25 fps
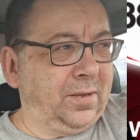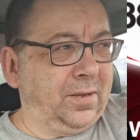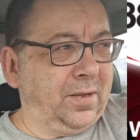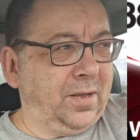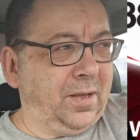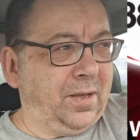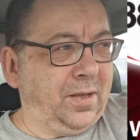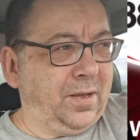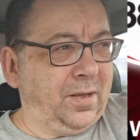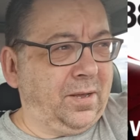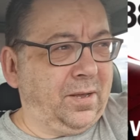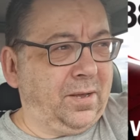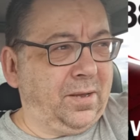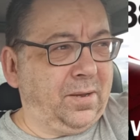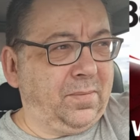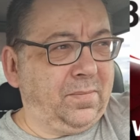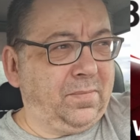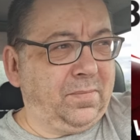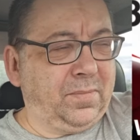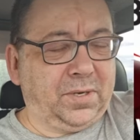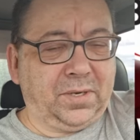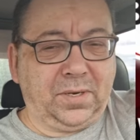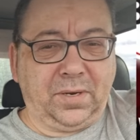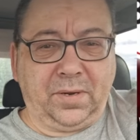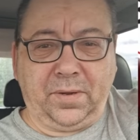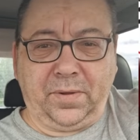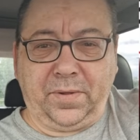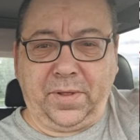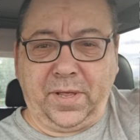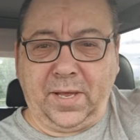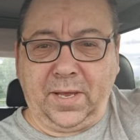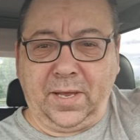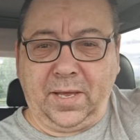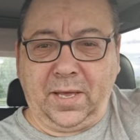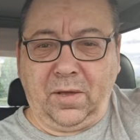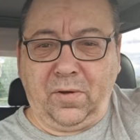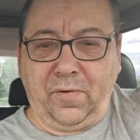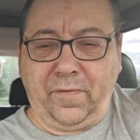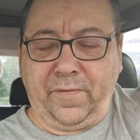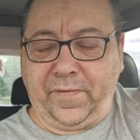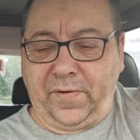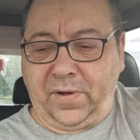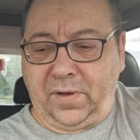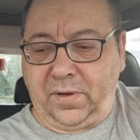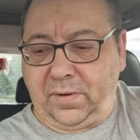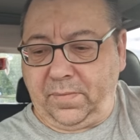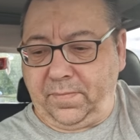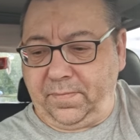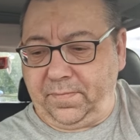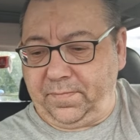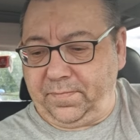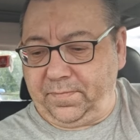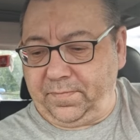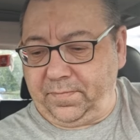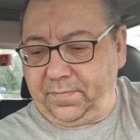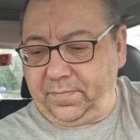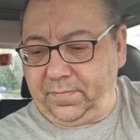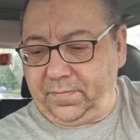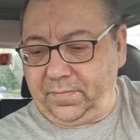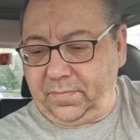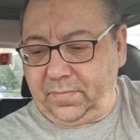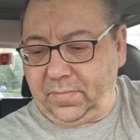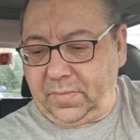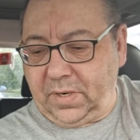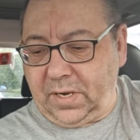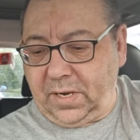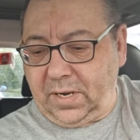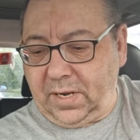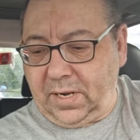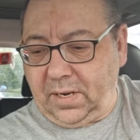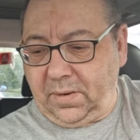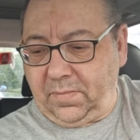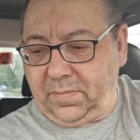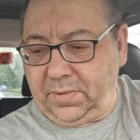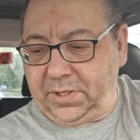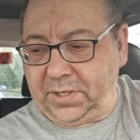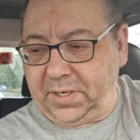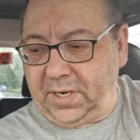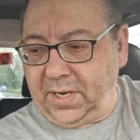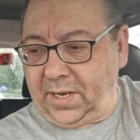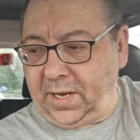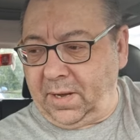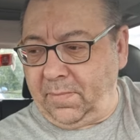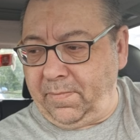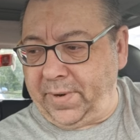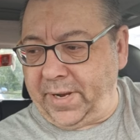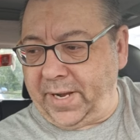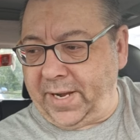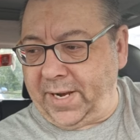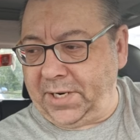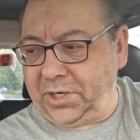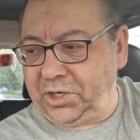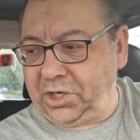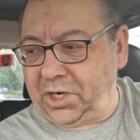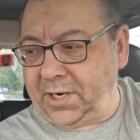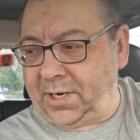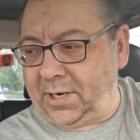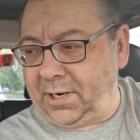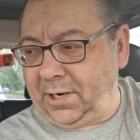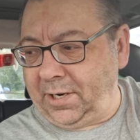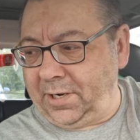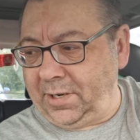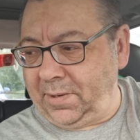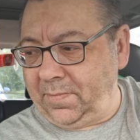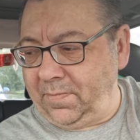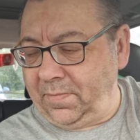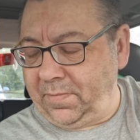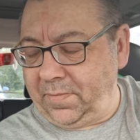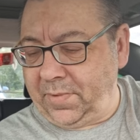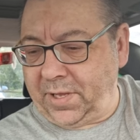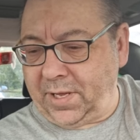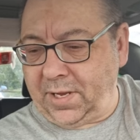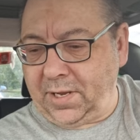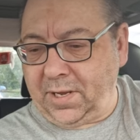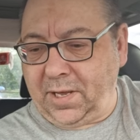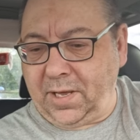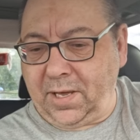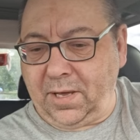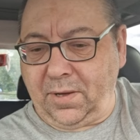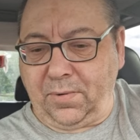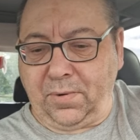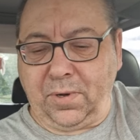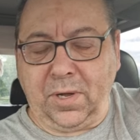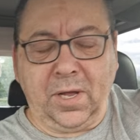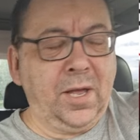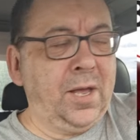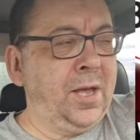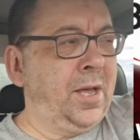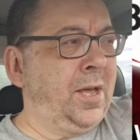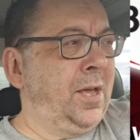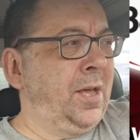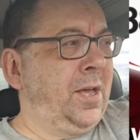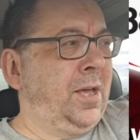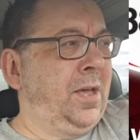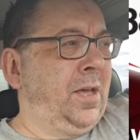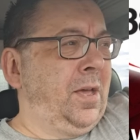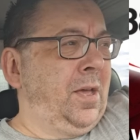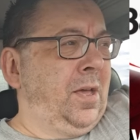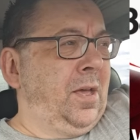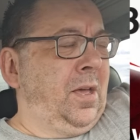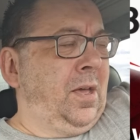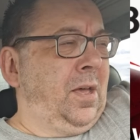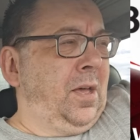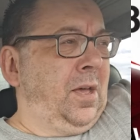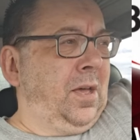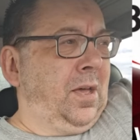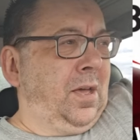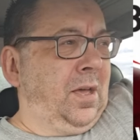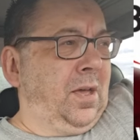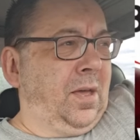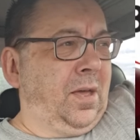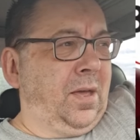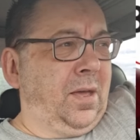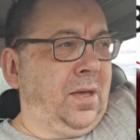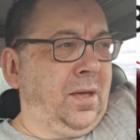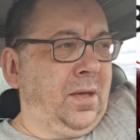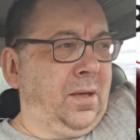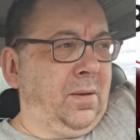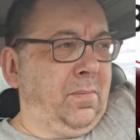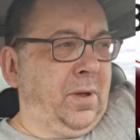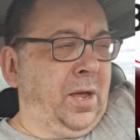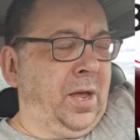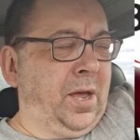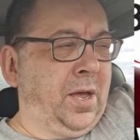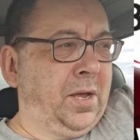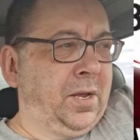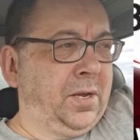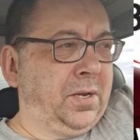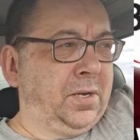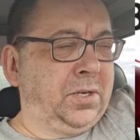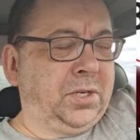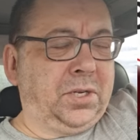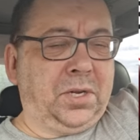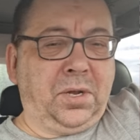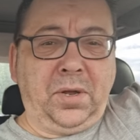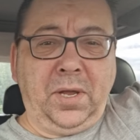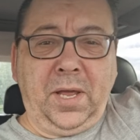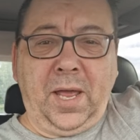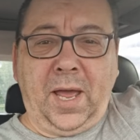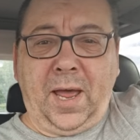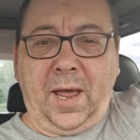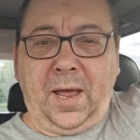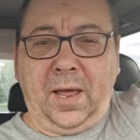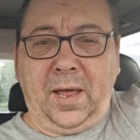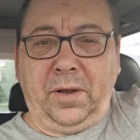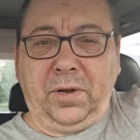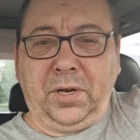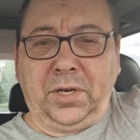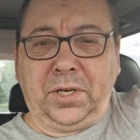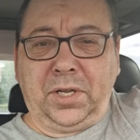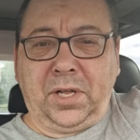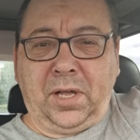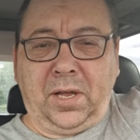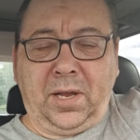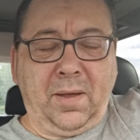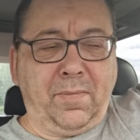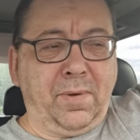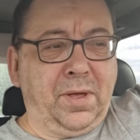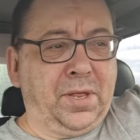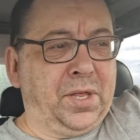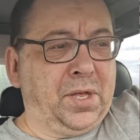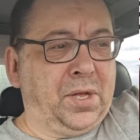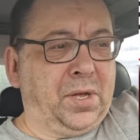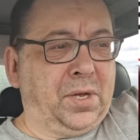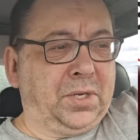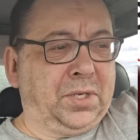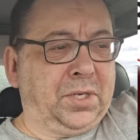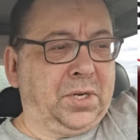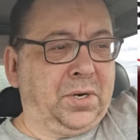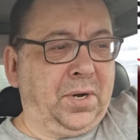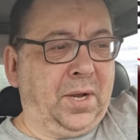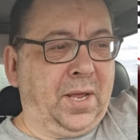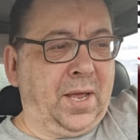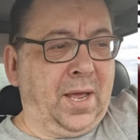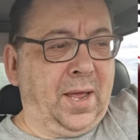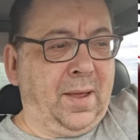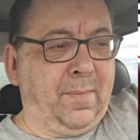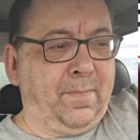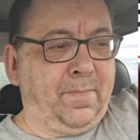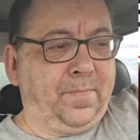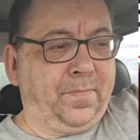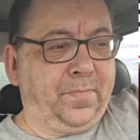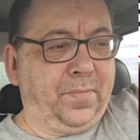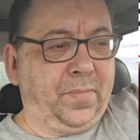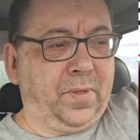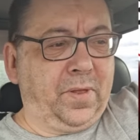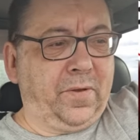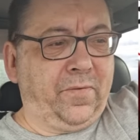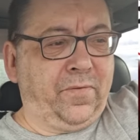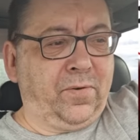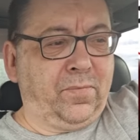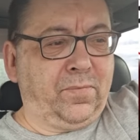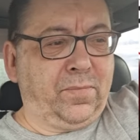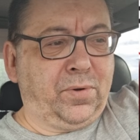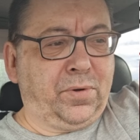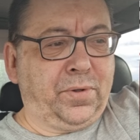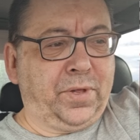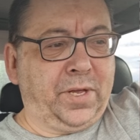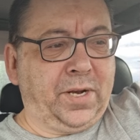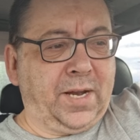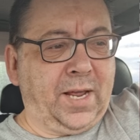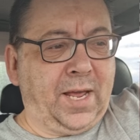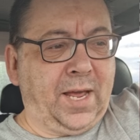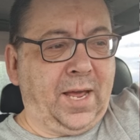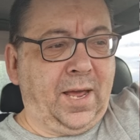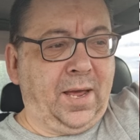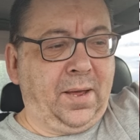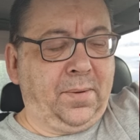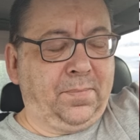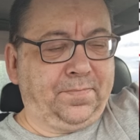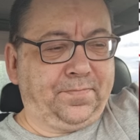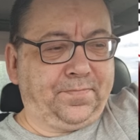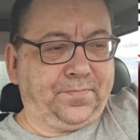So thank you for sticking by the channel, and thank you. So yeah, I just thought I'd give my thoughts on the game from other day.